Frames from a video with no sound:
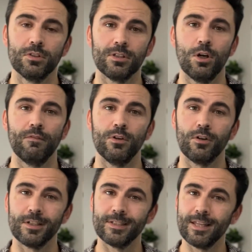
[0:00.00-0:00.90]
So if you've
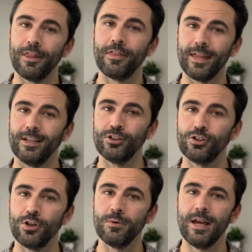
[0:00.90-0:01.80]
got a synthetic
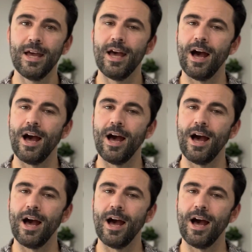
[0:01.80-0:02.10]
shoe,